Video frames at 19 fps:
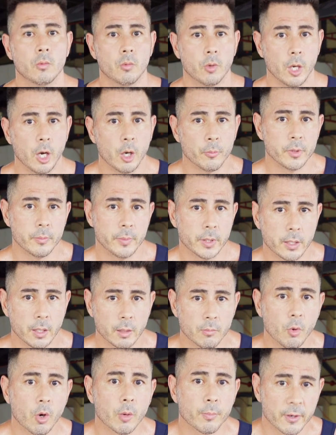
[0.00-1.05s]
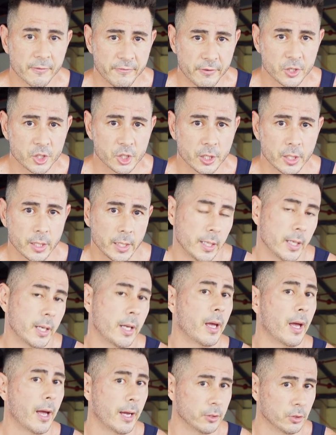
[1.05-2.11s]
will help you become more proficient
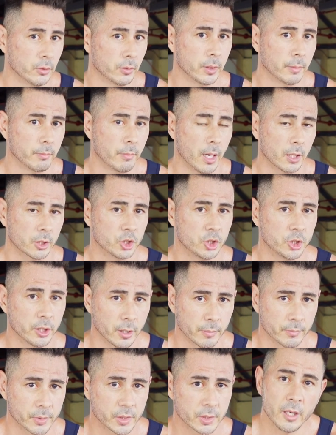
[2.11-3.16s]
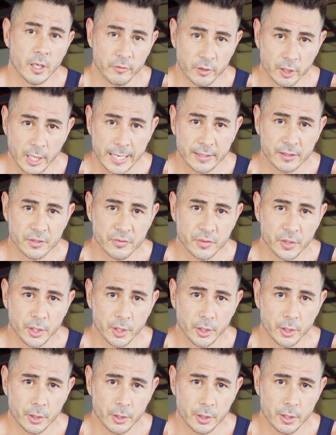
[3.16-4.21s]
at doing box jumps. If you like this
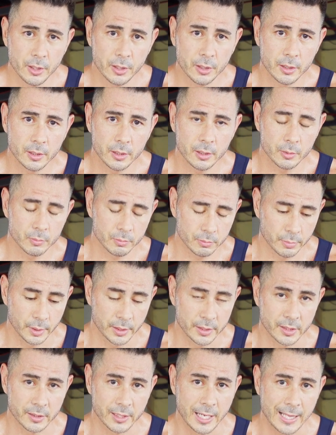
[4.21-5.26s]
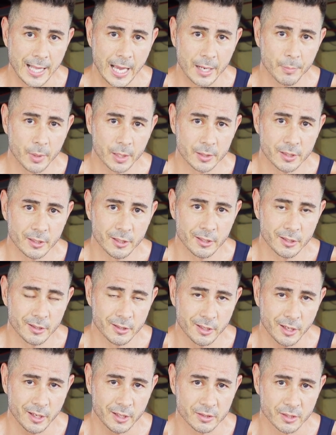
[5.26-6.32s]
video, please hit that like button
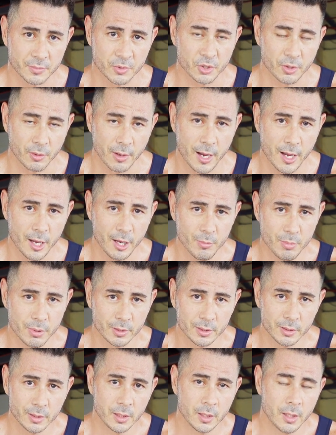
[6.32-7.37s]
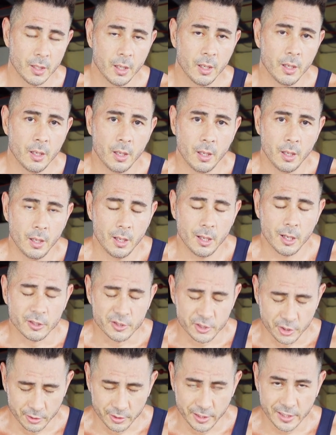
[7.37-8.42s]
and subscribe.
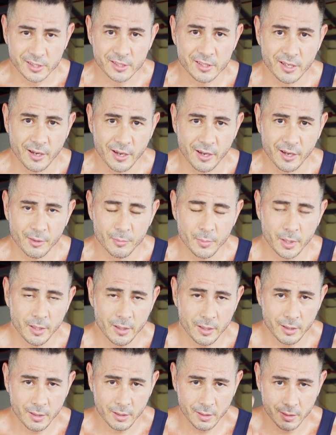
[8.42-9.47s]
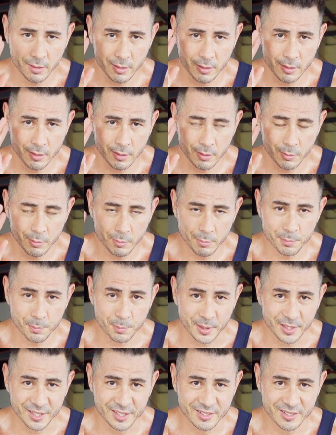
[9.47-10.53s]
Until next time,
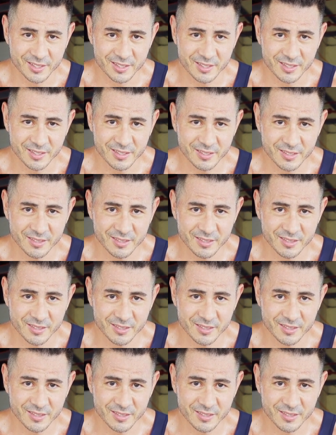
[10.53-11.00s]
peace.